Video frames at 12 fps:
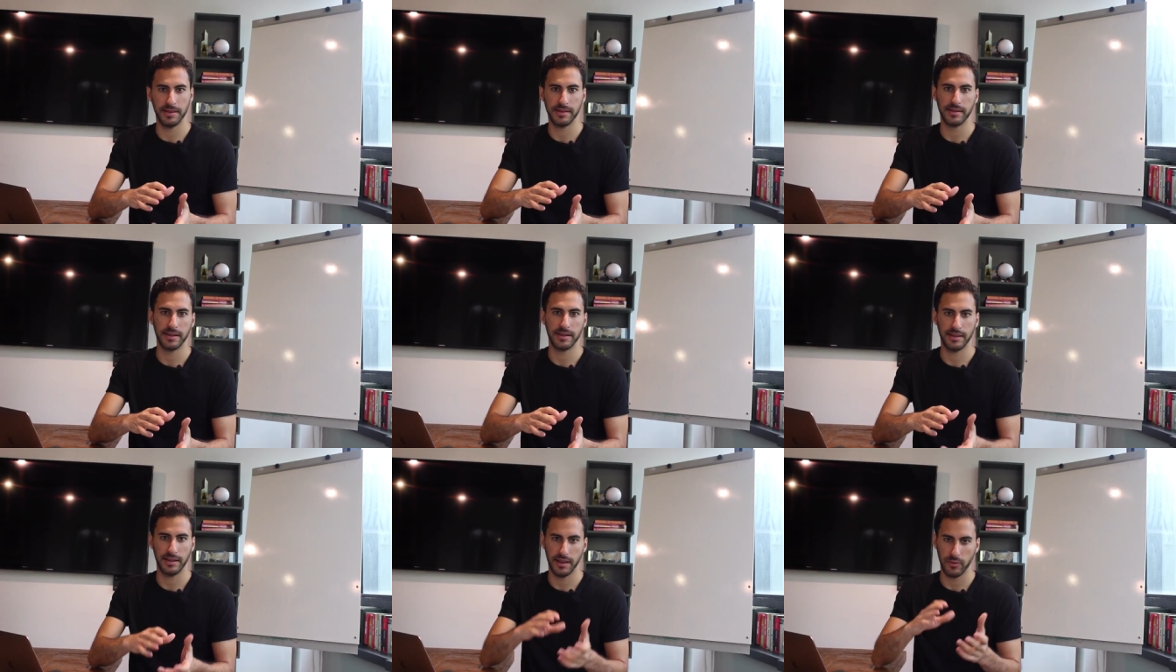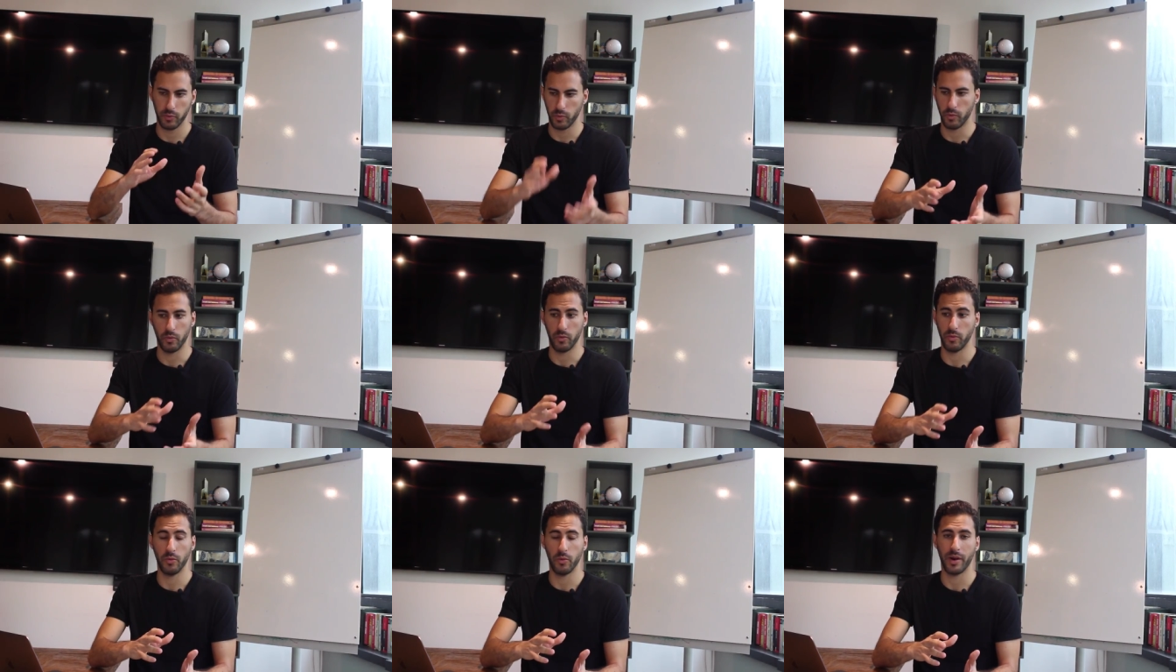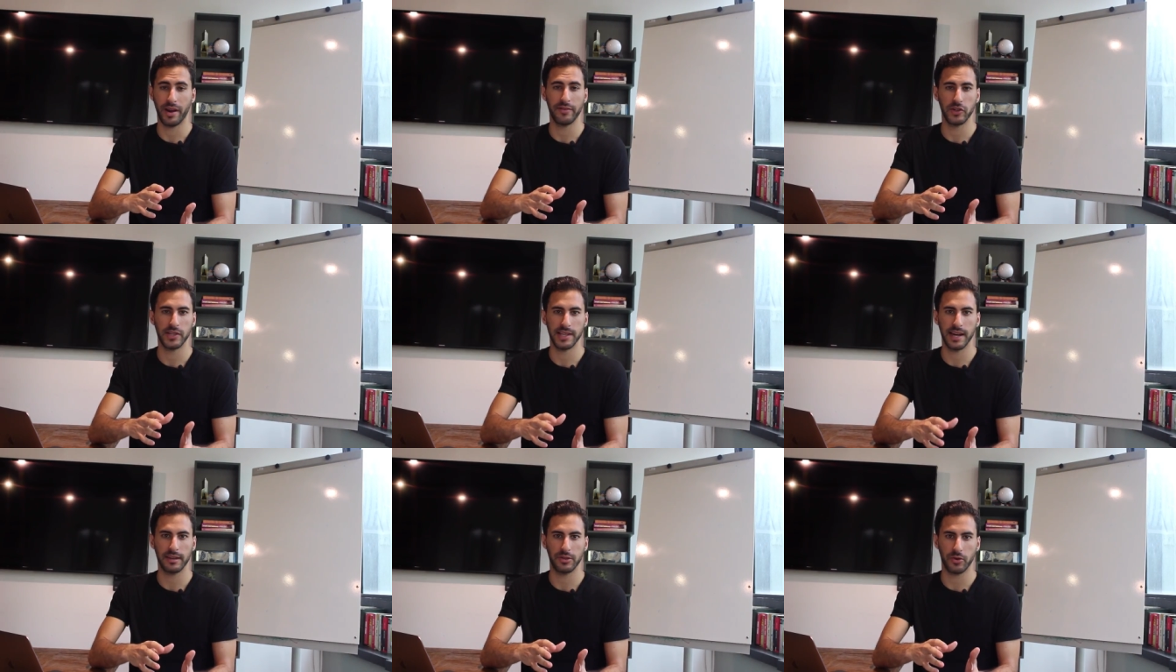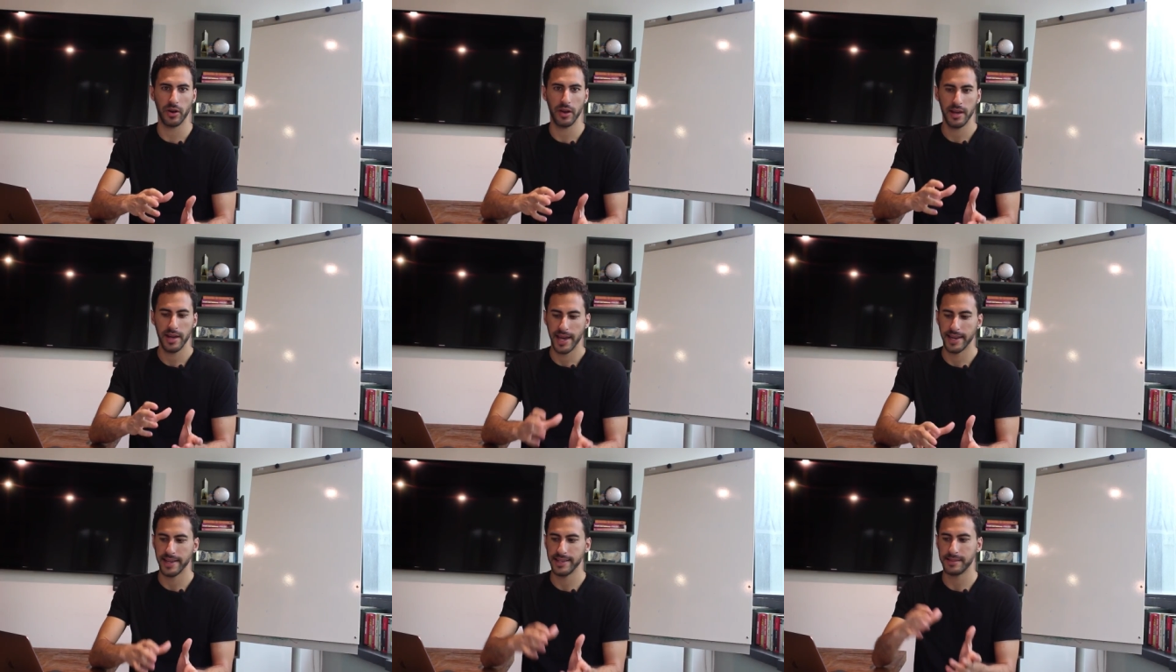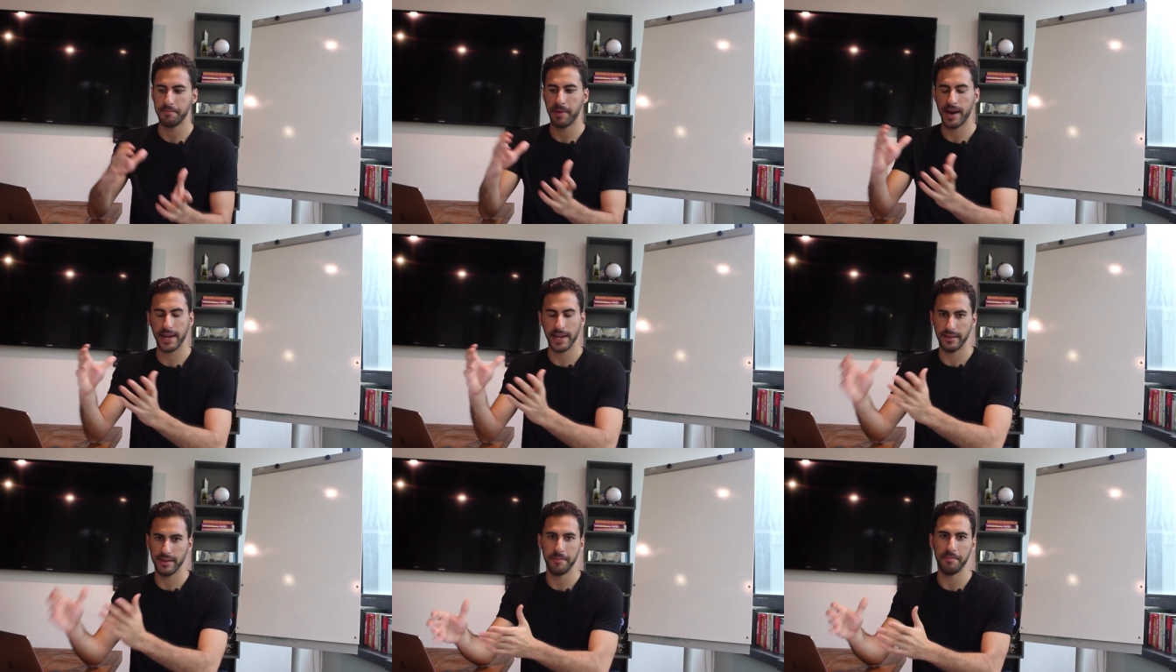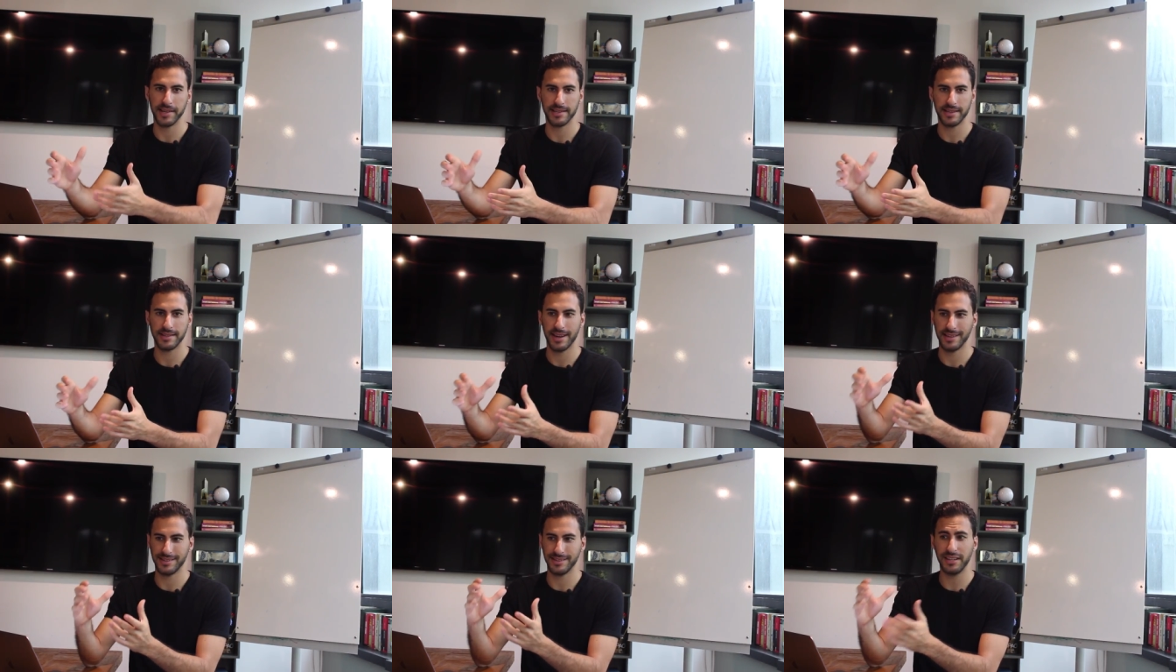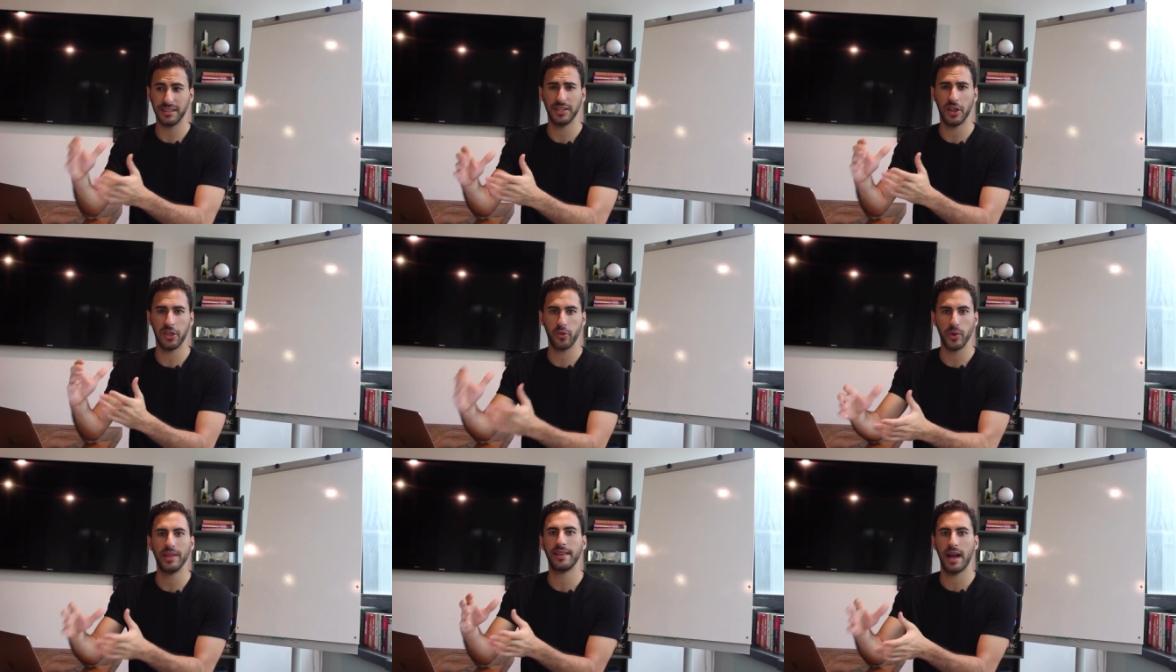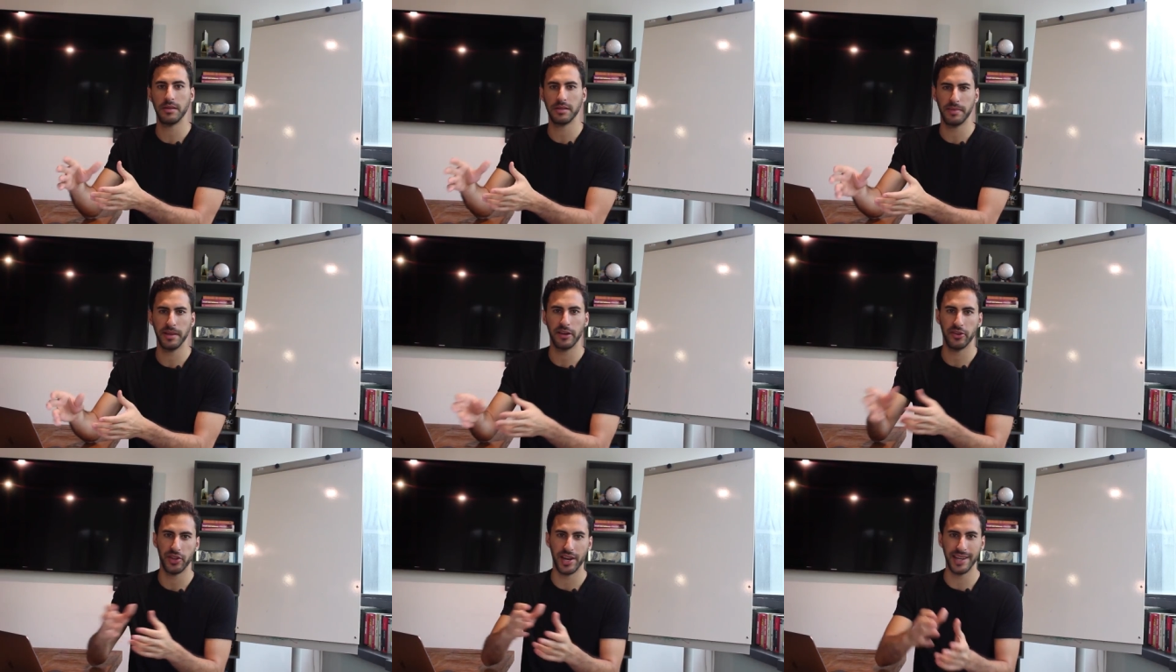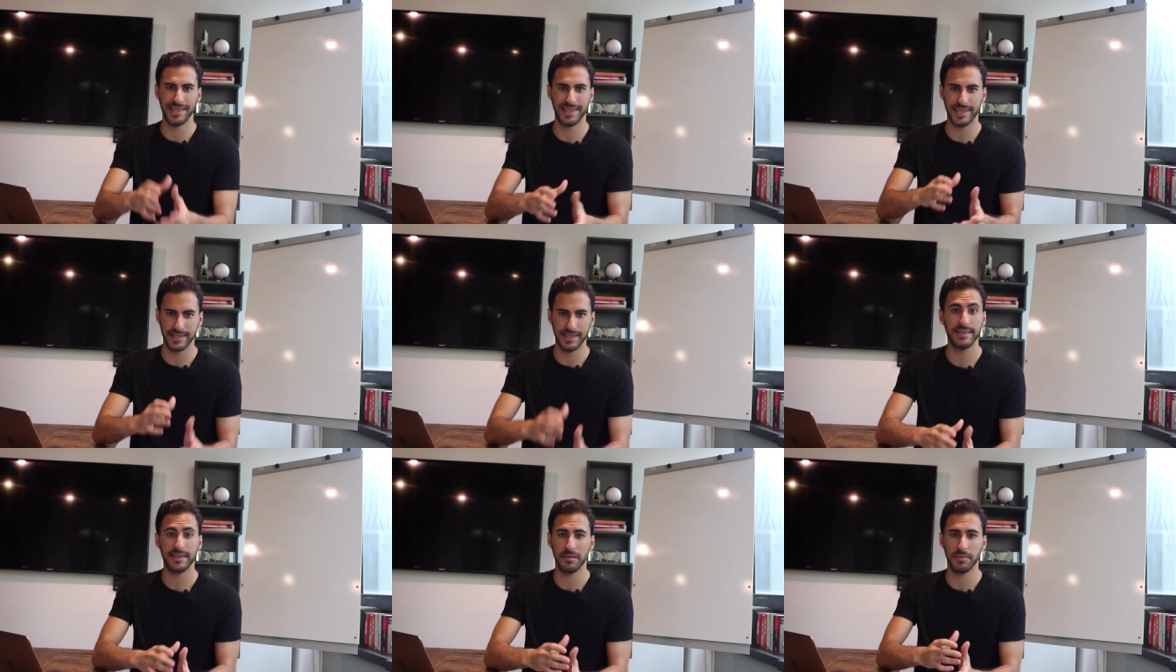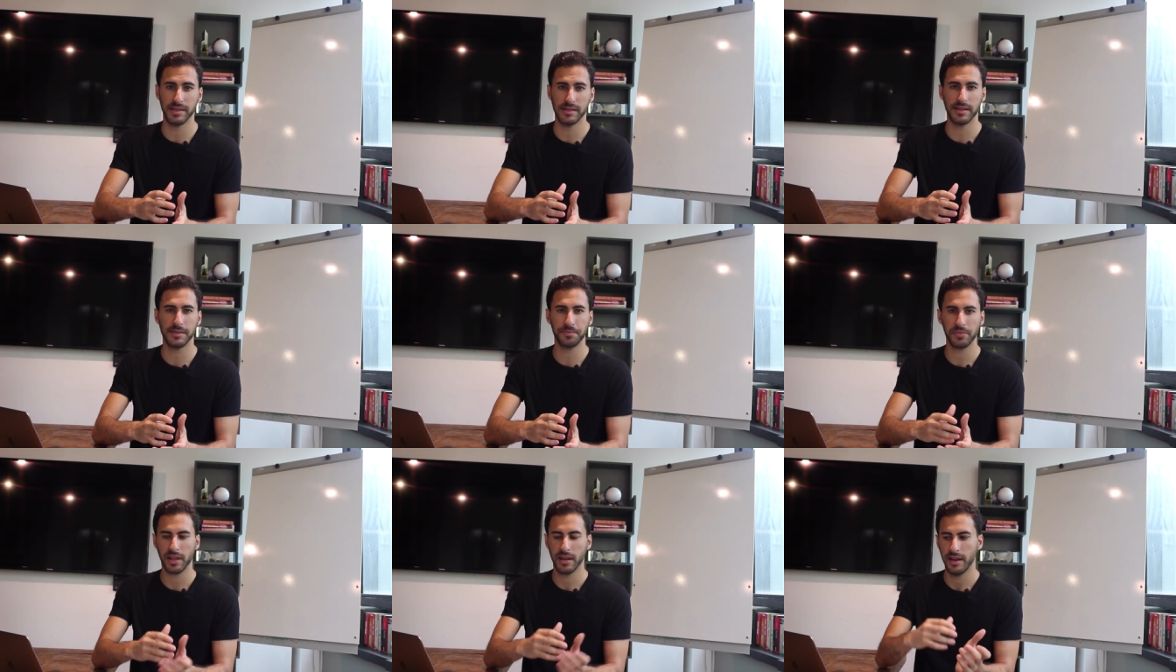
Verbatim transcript: business in whatever sector, and he's buying a business that is literally three times bigger than his existing business.